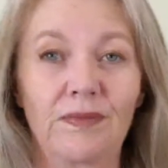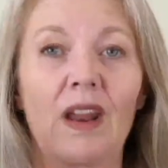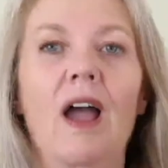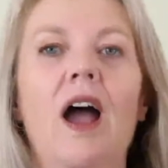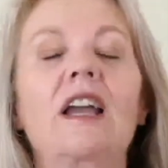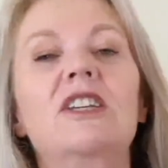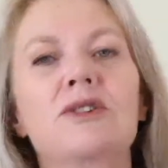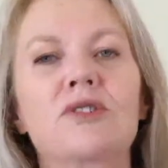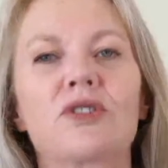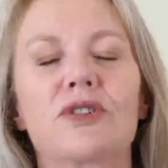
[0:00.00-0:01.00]
I
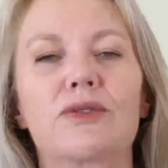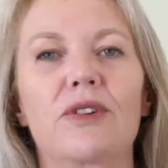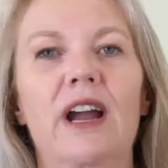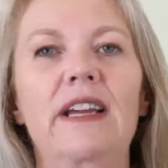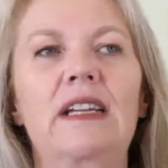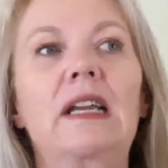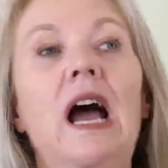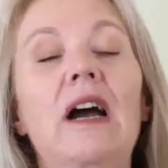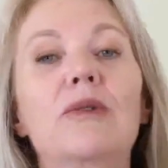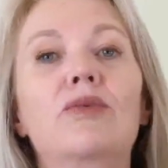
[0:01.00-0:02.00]
used to, right?
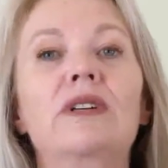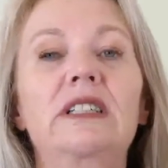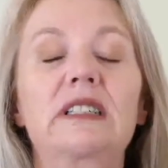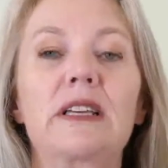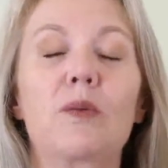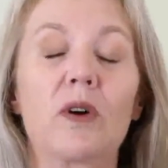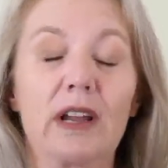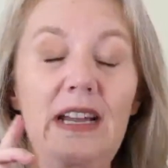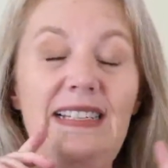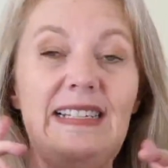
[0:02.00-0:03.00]
Not really. What
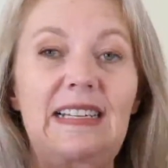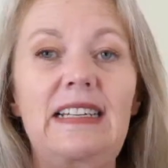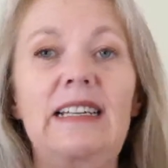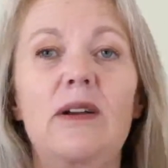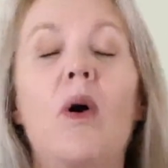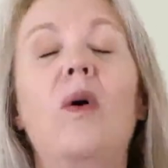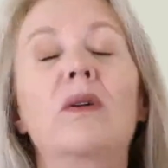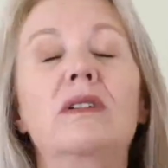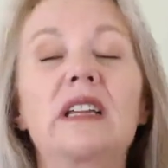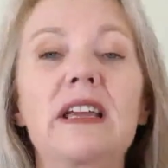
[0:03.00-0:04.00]
I did,
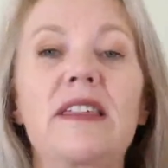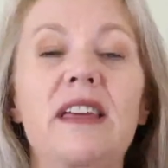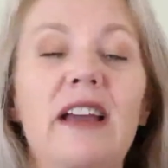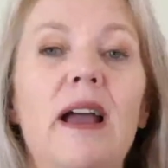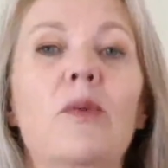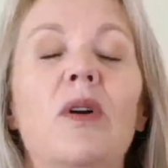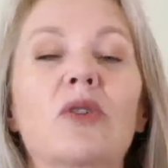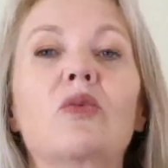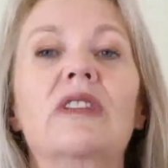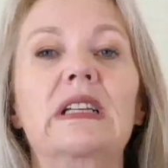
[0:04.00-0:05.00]
only thing I
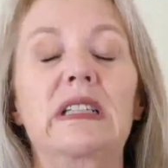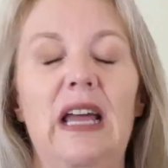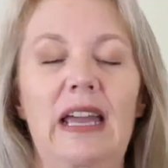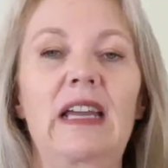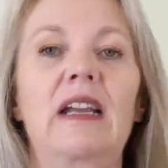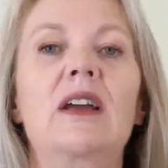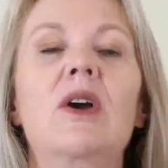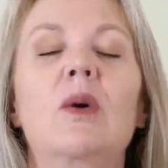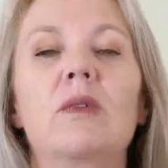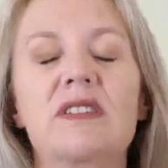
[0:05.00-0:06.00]
worked with the light
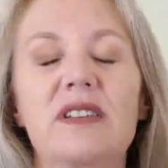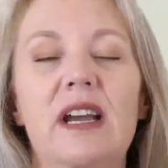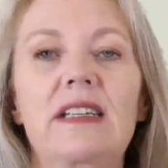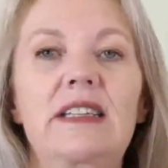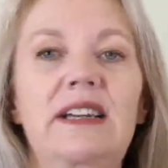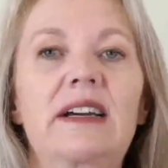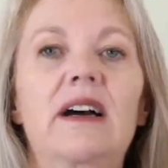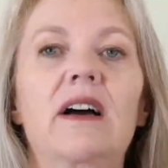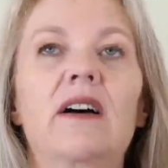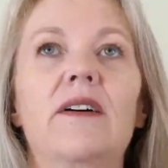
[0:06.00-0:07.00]
was the idea
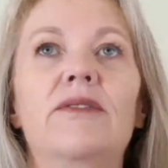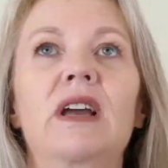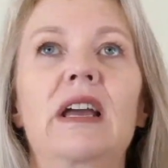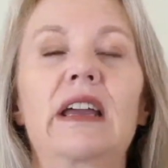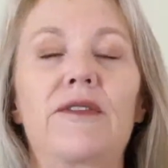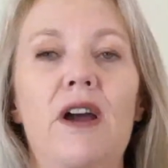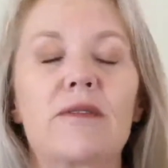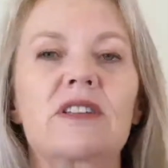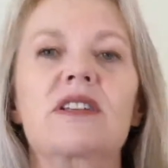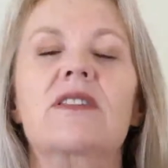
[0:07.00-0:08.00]
of, if I
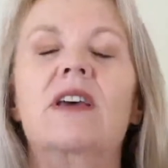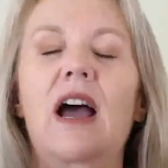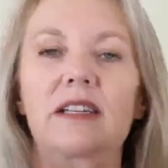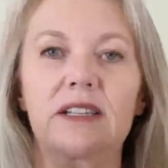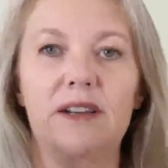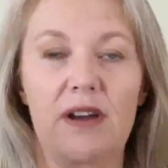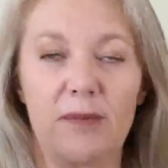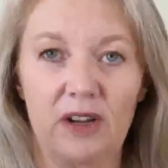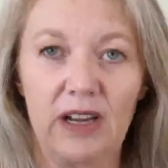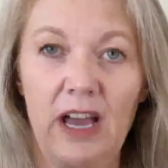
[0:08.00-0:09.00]
was in the idea of I'm
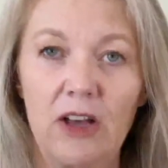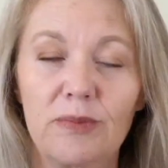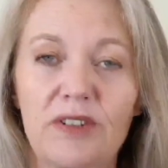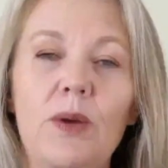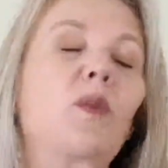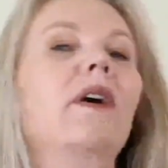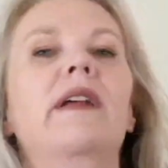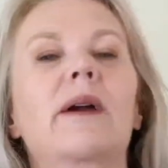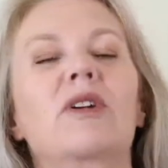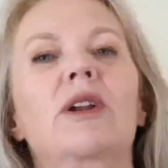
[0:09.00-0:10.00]
going to help someone,
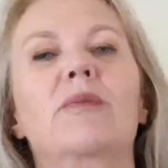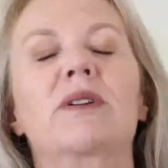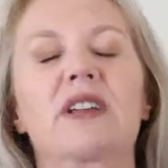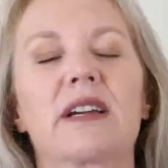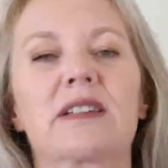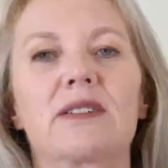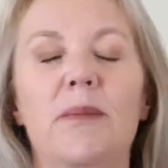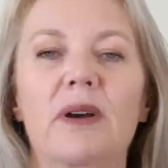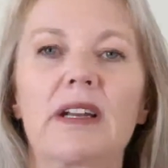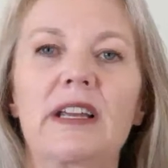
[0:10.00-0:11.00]
I'm going to protect
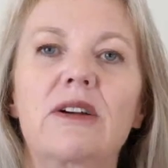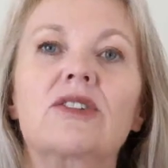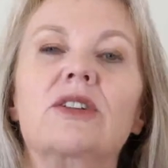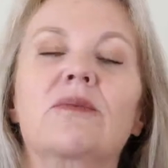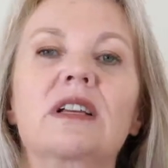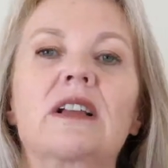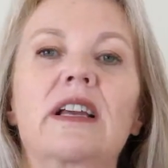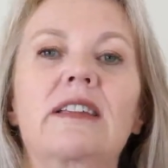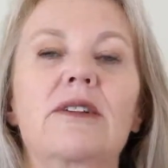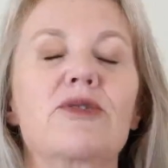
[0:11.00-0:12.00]
somebody or something like
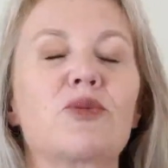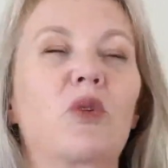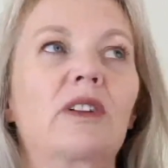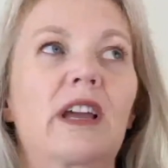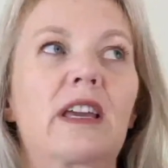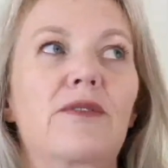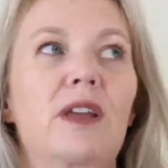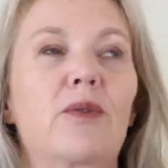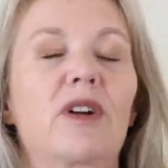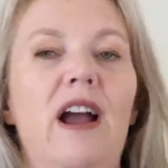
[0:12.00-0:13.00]
that. It was more like if
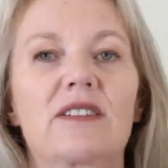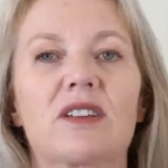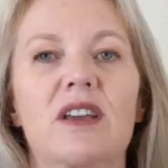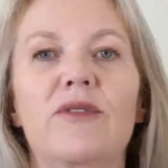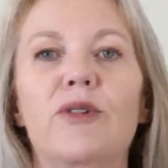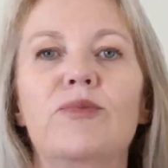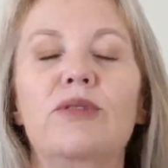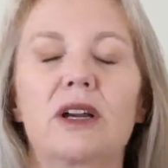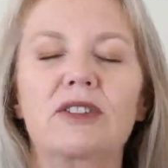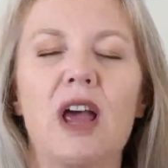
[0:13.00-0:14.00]
they were asking for
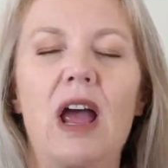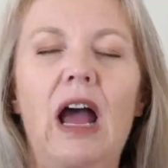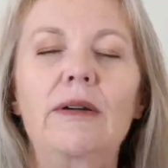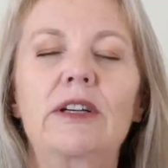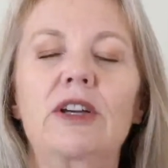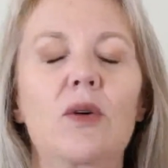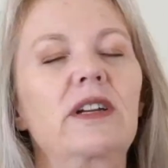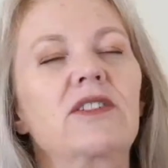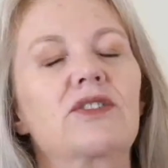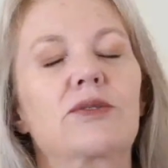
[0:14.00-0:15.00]
prayers, I would go in
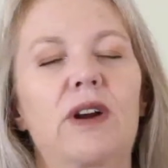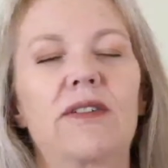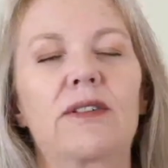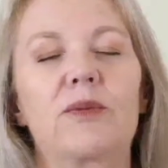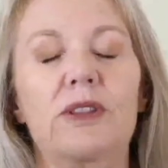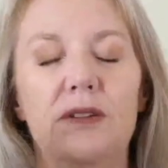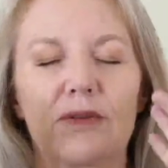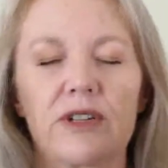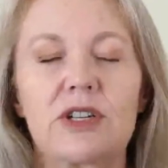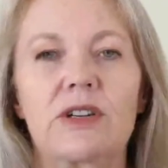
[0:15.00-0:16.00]
and surround them with the
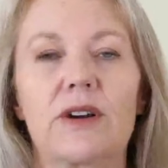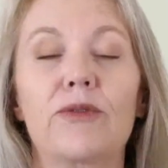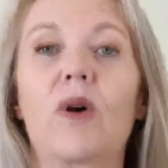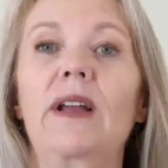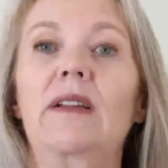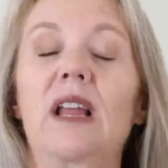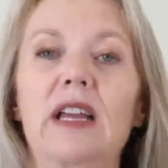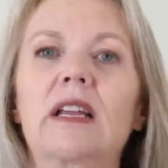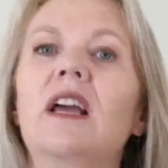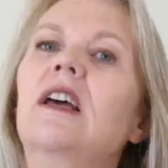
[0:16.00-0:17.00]
vision of white
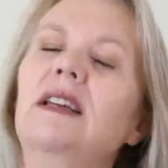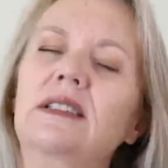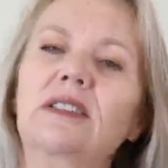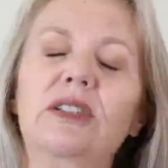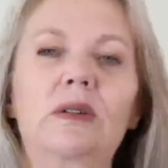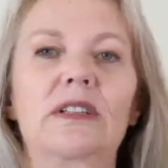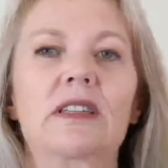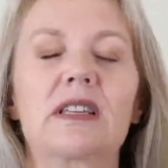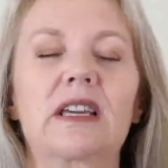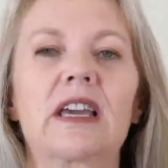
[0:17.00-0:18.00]
light. That's the only
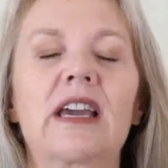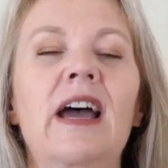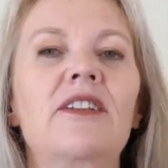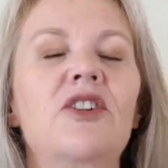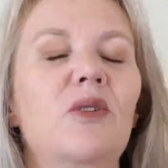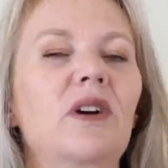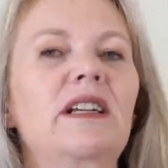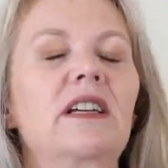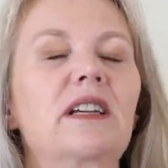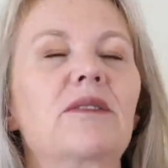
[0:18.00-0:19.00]
thing.
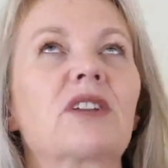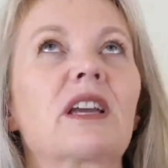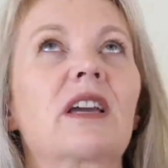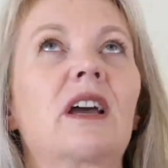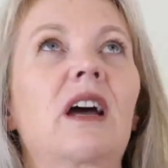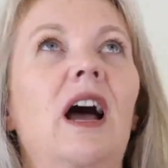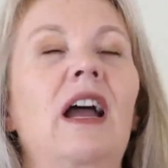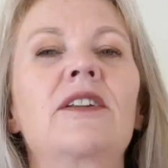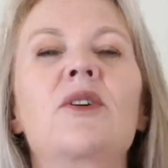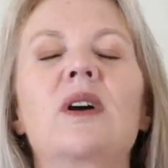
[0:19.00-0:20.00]
It was like, I
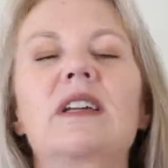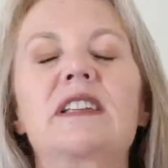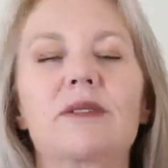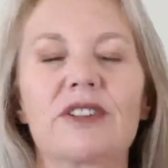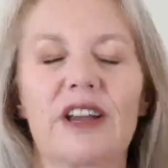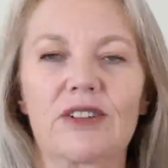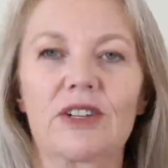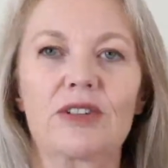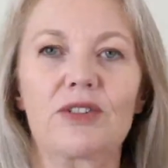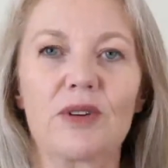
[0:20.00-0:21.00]
had no idea I was
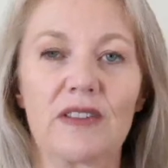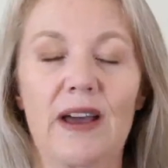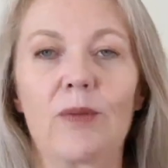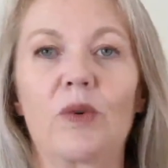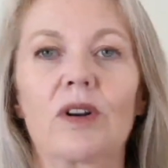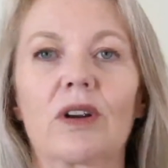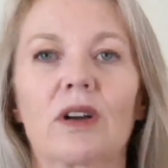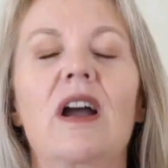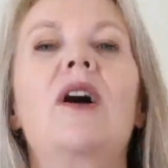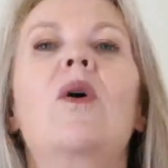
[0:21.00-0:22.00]
actually doing that work.